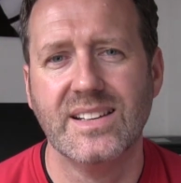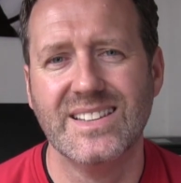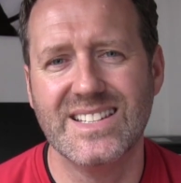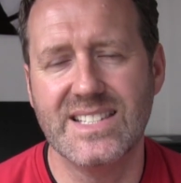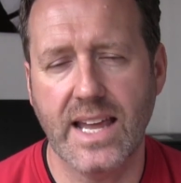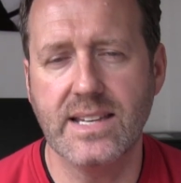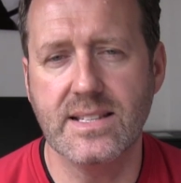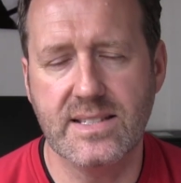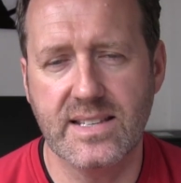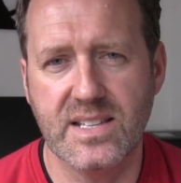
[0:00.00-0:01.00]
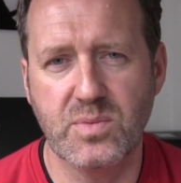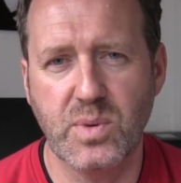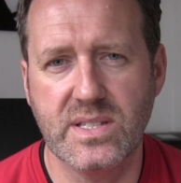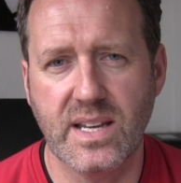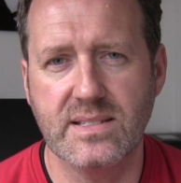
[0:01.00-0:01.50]
the tendency is
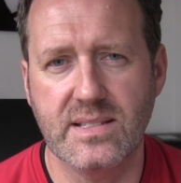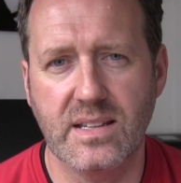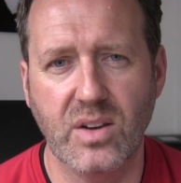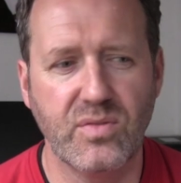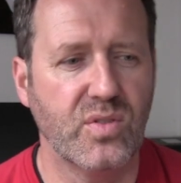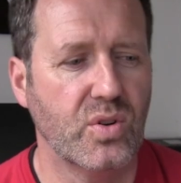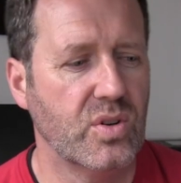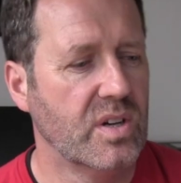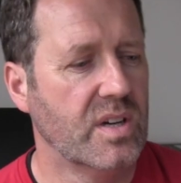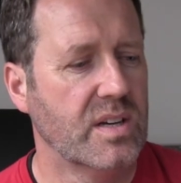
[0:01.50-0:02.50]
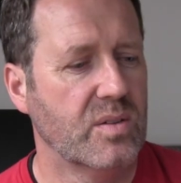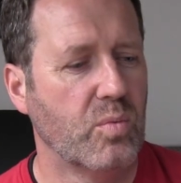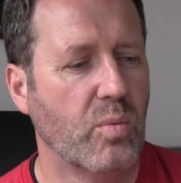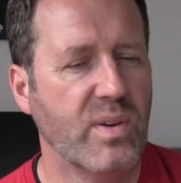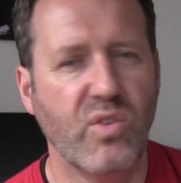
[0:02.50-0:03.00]
we tend to go for
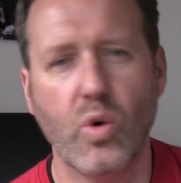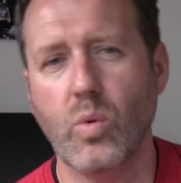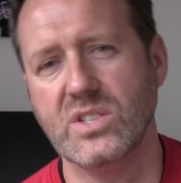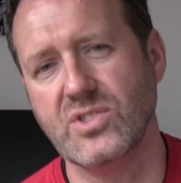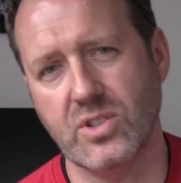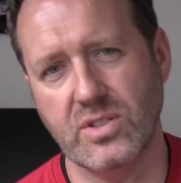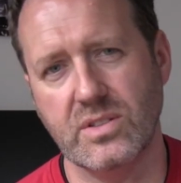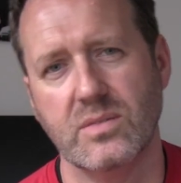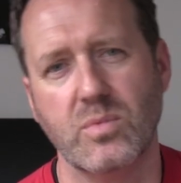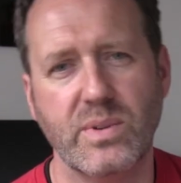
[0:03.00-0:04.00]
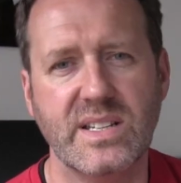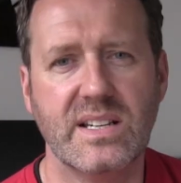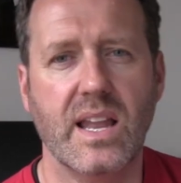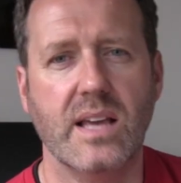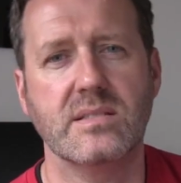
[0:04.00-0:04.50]
what we've always done, what we did
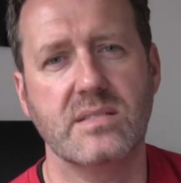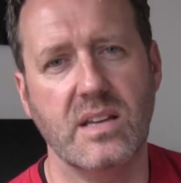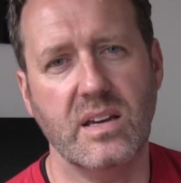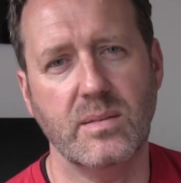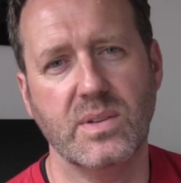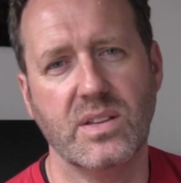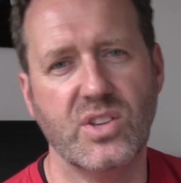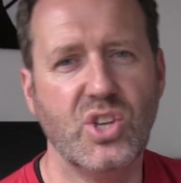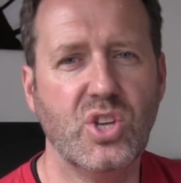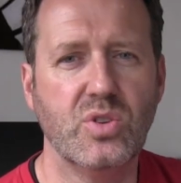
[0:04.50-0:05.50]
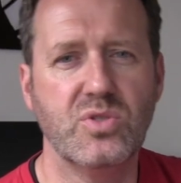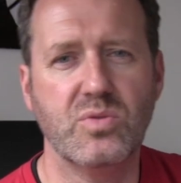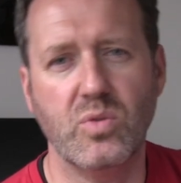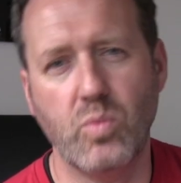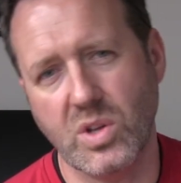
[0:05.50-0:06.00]
last time, the
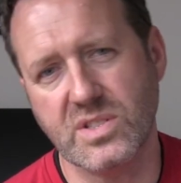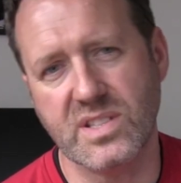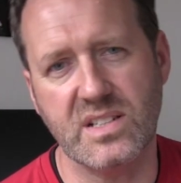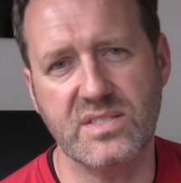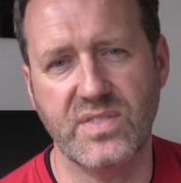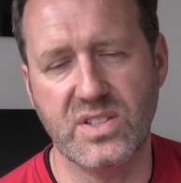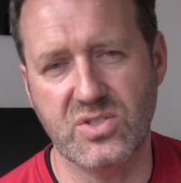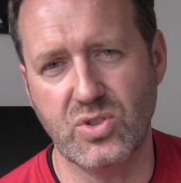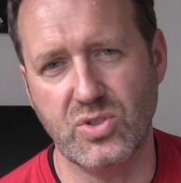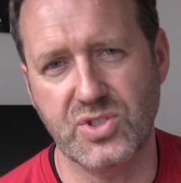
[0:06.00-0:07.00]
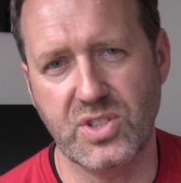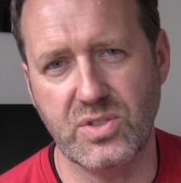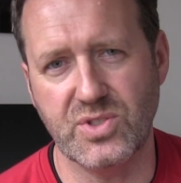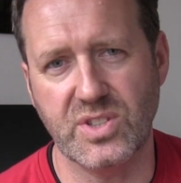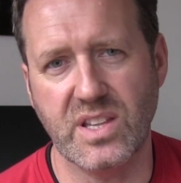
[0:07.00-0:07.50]
usual one-size-fits-all
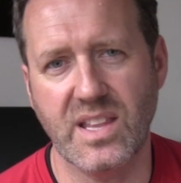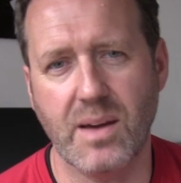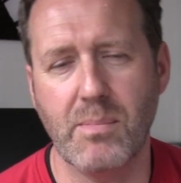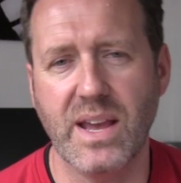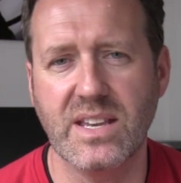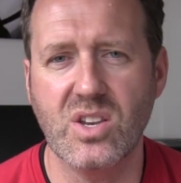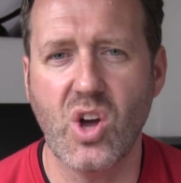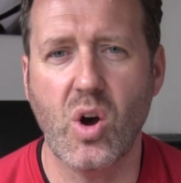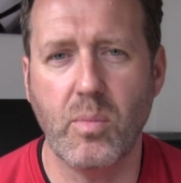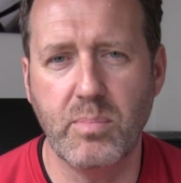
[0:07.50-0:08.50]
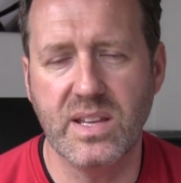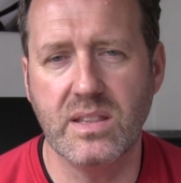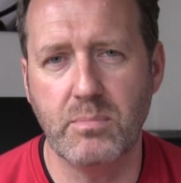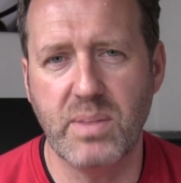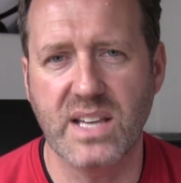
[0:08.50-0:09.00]
solution, and that may not be
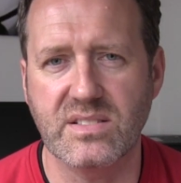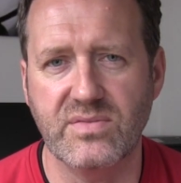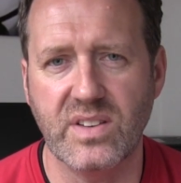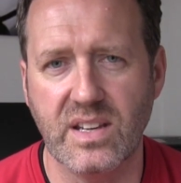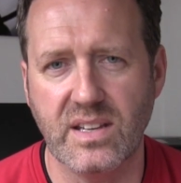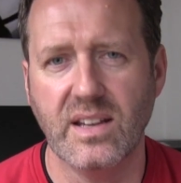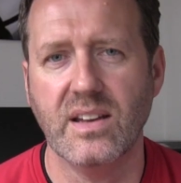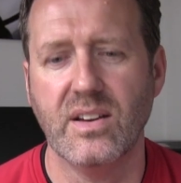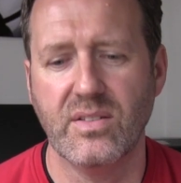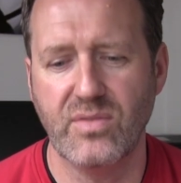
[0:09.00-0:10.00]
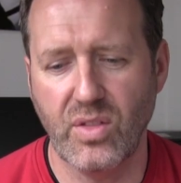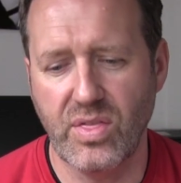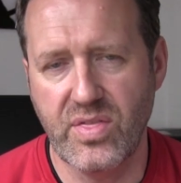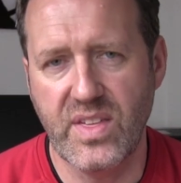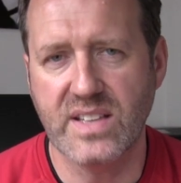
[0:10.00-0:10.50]
the best fit for
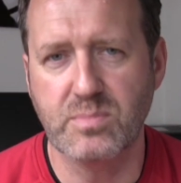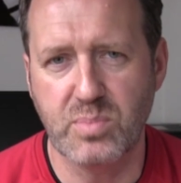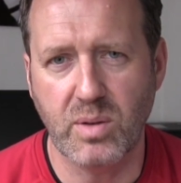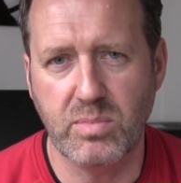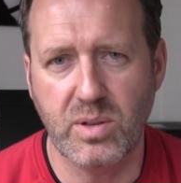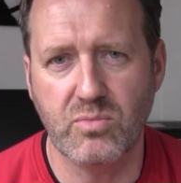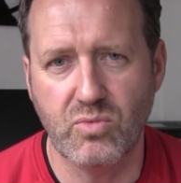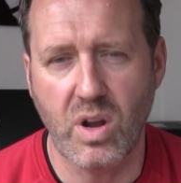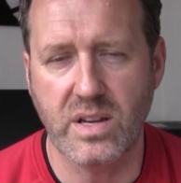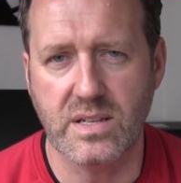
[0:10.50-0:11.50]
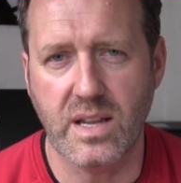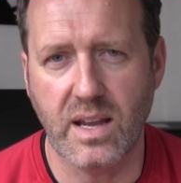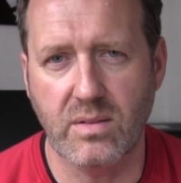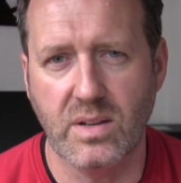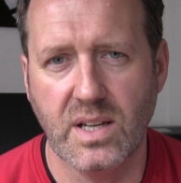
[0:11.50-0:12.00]
this problem right now.